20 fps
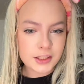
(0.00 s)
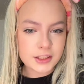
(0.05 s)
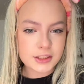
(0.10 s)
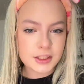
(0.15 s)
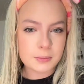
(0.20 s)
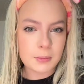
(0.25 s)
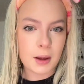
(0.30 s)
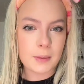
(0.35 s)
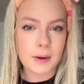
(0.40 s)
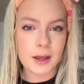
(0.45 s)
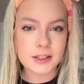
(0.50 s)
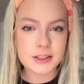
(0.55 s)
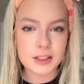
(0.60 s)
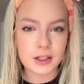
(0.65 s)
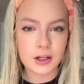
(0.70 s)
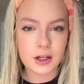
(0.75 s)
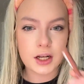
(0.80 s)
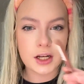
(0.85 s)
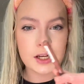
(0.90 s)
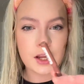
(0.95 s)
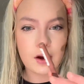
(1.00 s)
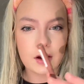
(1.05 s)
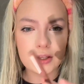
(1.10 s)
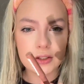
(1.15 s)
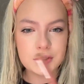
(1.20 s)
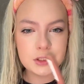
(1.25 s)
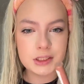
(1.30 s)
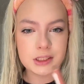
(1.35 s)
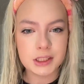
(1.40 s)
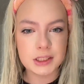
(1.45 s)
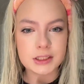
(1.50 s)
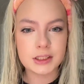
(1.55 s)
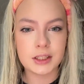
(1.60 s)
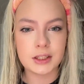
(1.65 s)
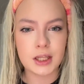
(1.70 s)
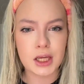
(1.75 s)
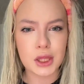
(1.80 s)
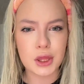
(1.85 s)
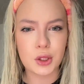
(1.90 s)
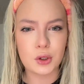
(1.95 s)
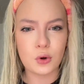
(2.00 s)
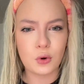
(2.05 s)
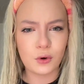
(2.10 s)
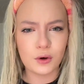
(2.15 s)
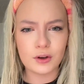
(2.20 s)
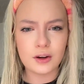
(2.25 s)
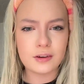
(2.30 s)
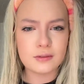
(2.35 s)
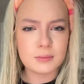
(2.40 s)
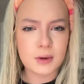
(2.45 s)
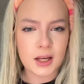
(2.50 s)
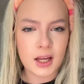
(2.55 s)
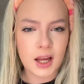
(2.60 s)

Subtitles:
just did my mascara, and now I use this in like the corner of my